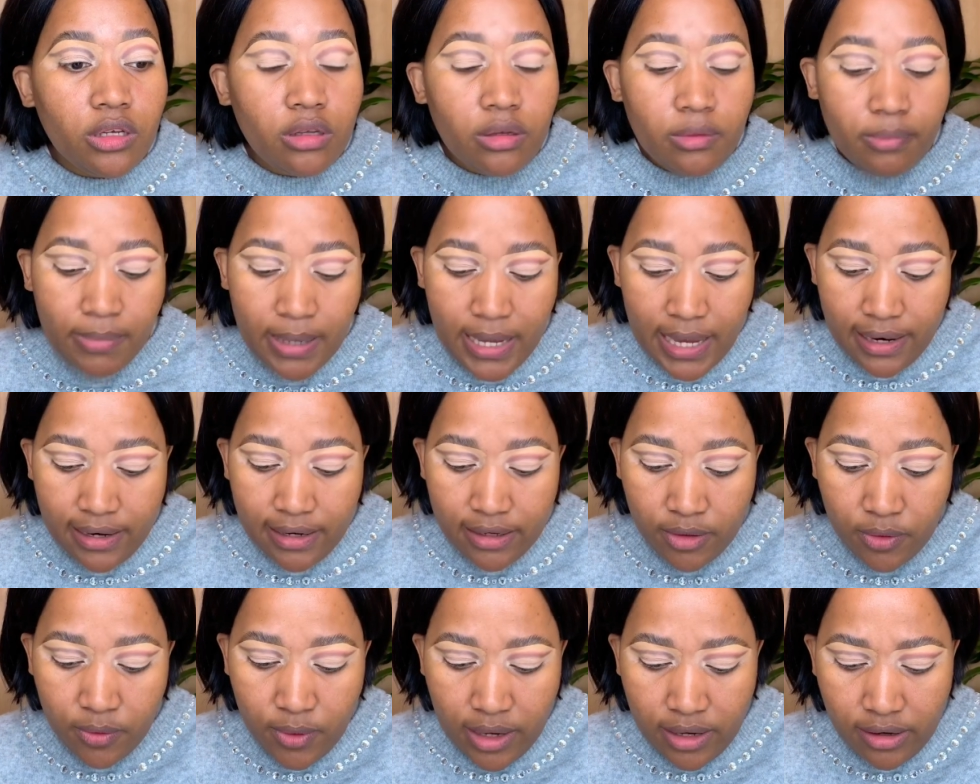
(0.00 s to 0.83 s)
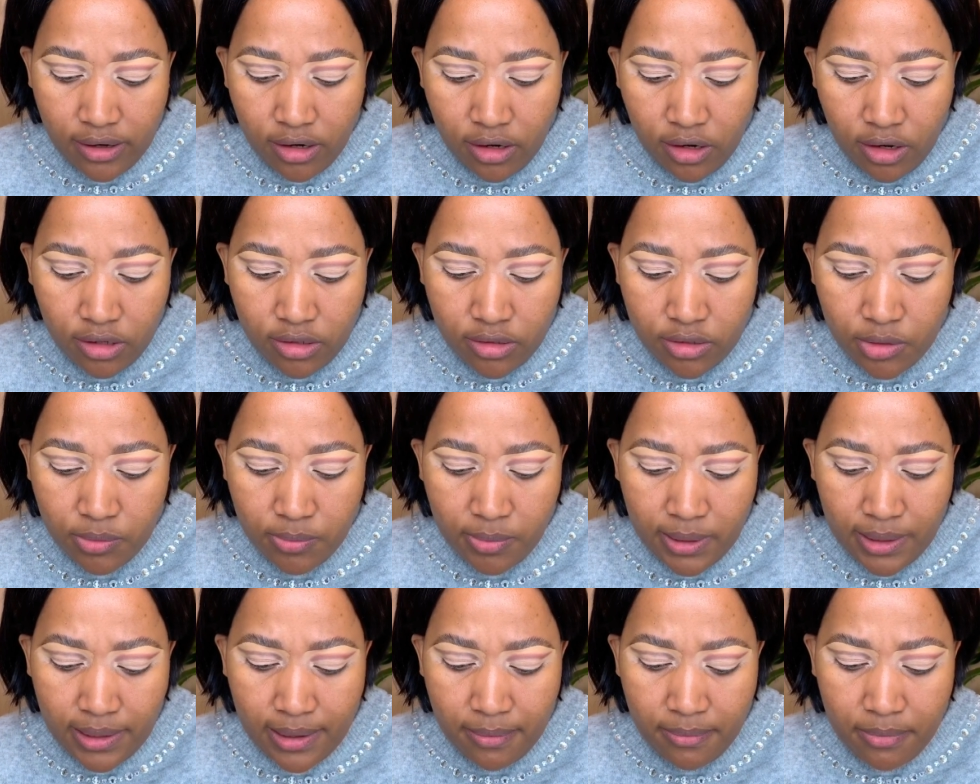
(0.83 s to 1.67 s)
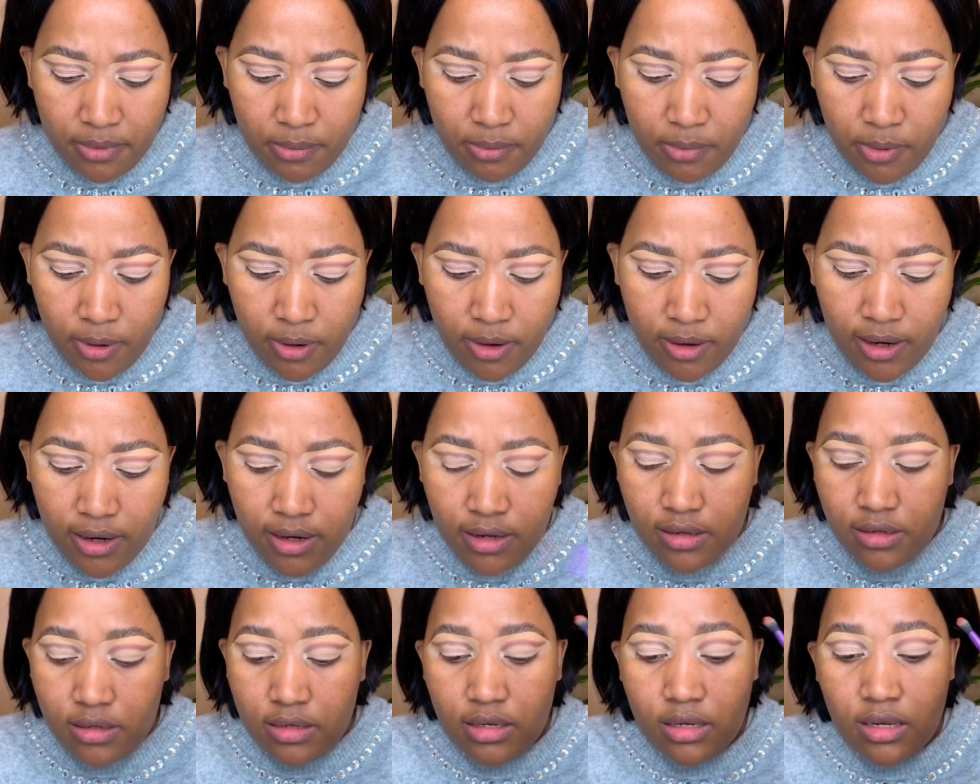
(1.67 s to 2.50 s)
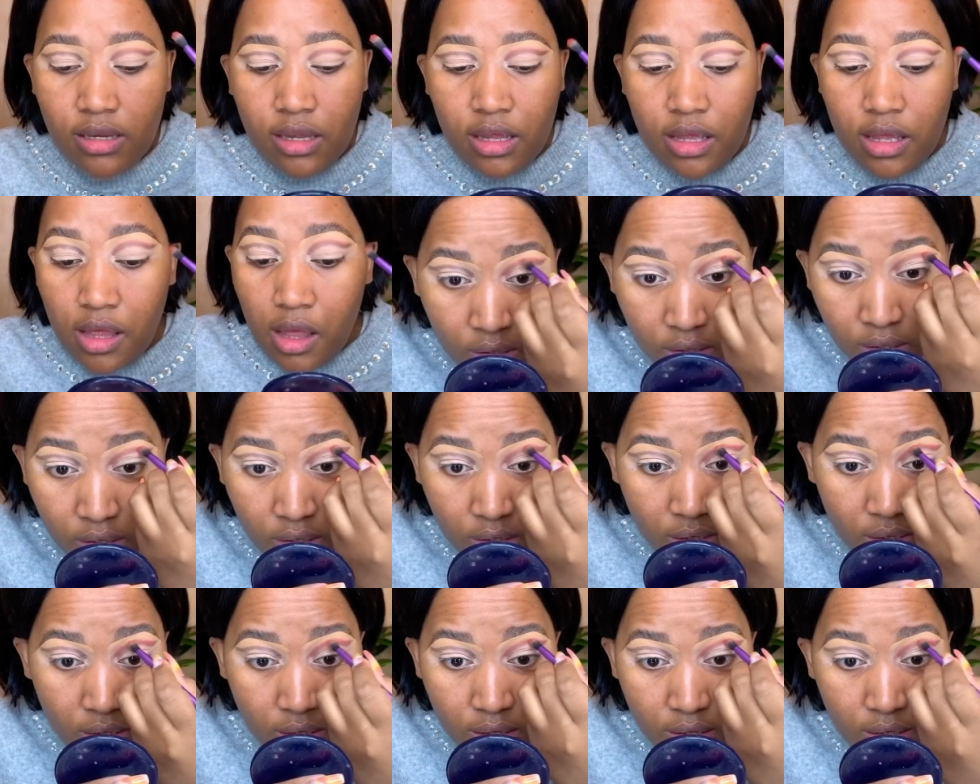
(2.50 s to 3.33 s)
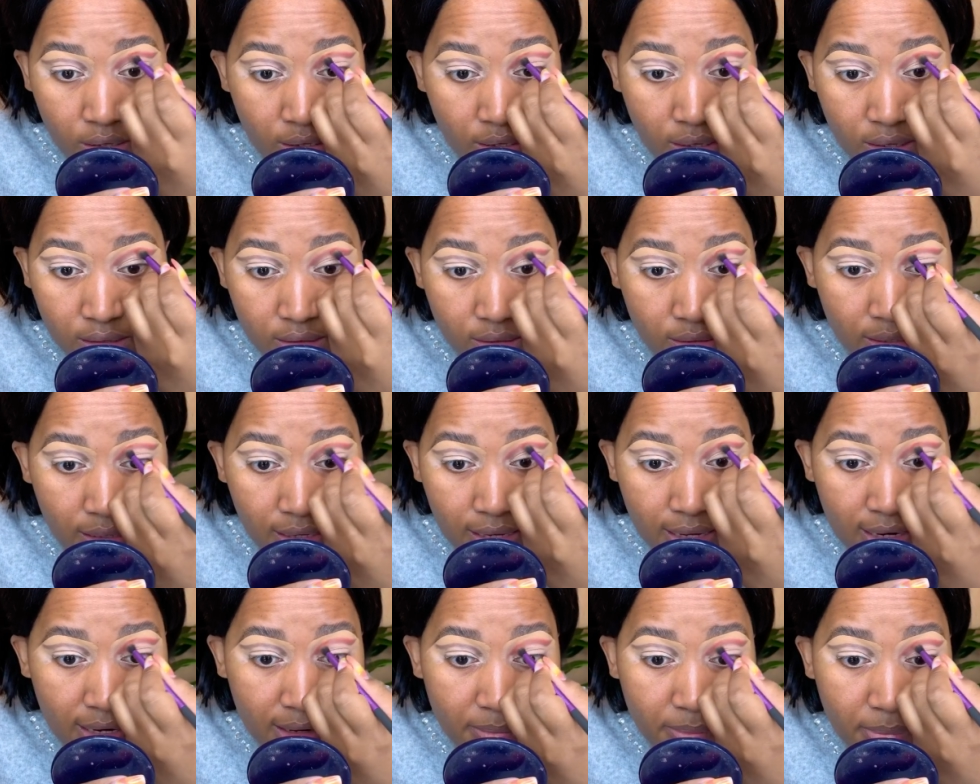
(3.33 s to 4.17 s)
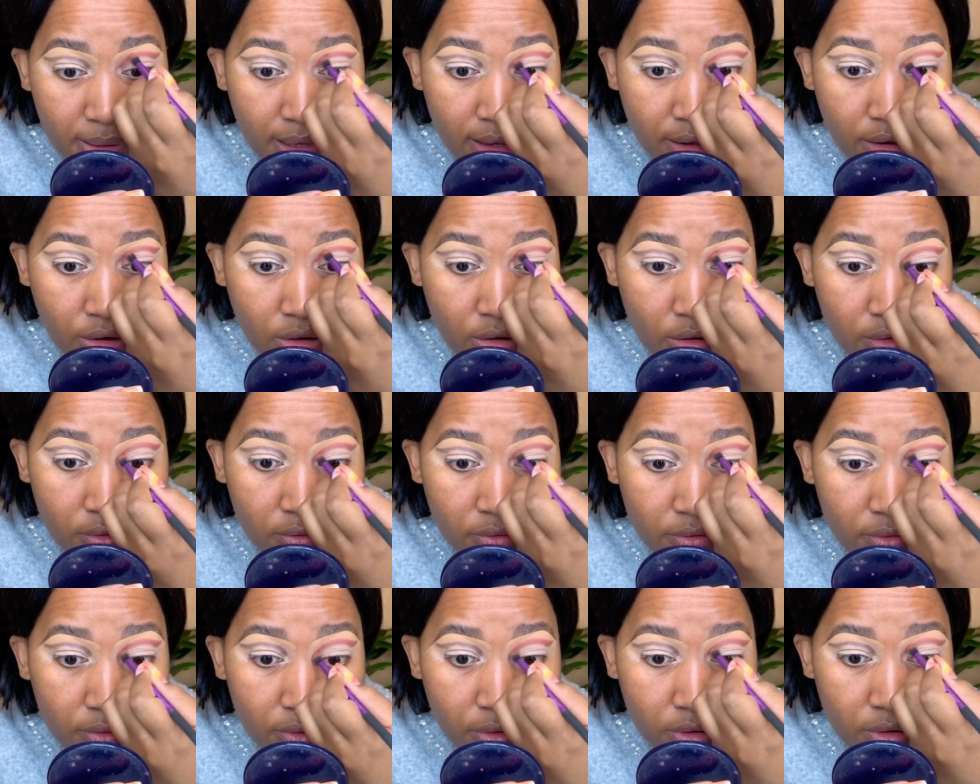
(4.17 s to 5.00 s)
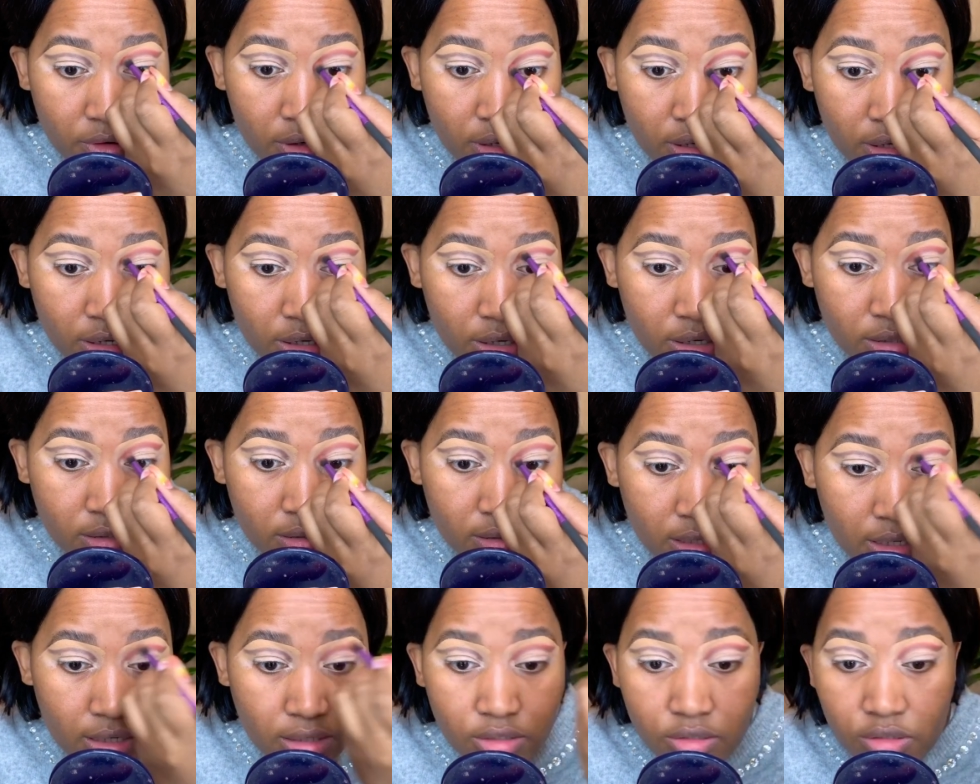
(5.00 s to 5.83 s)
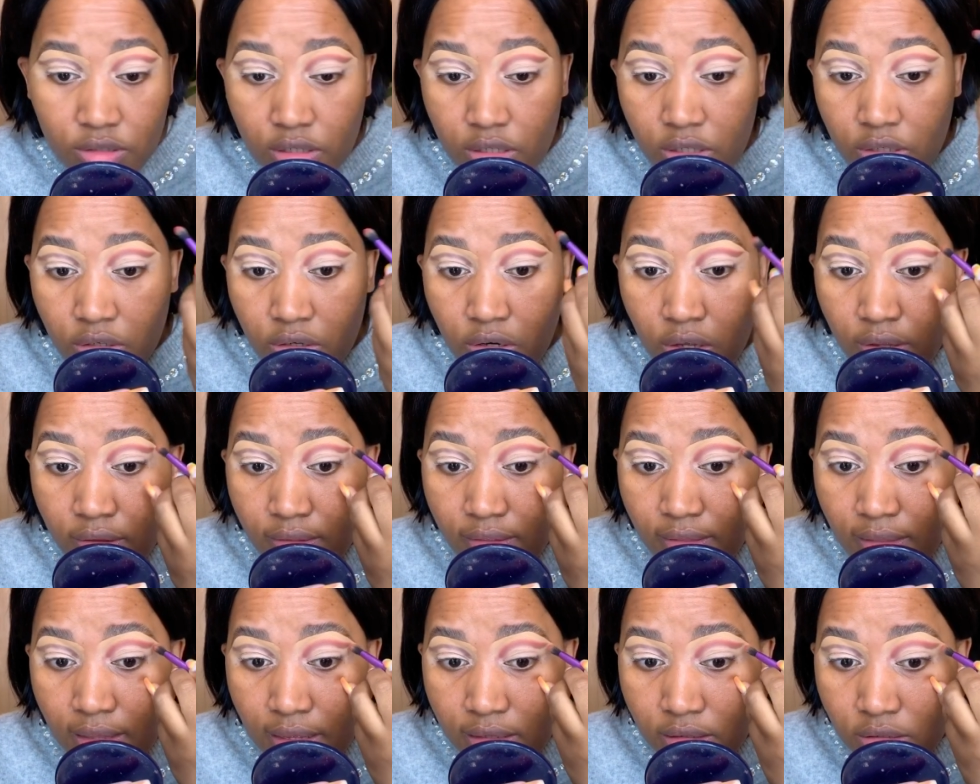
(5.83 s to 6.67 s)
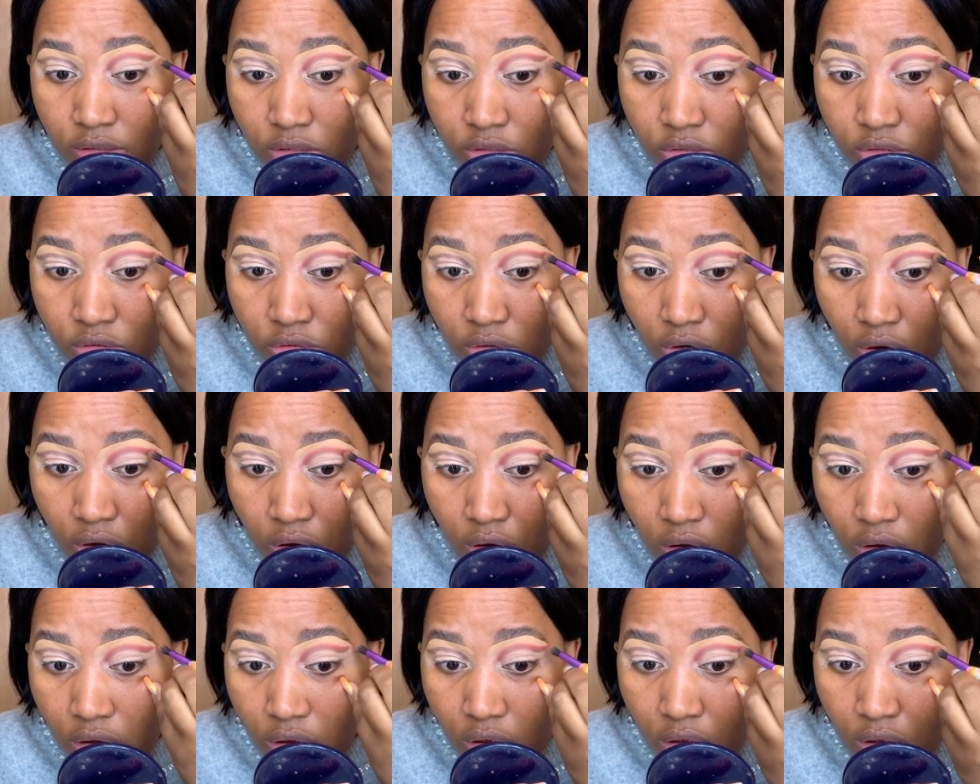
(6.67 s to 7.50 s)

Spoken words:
palette quite a lot to pick up the product, and the color payoff for it is actually not that strong.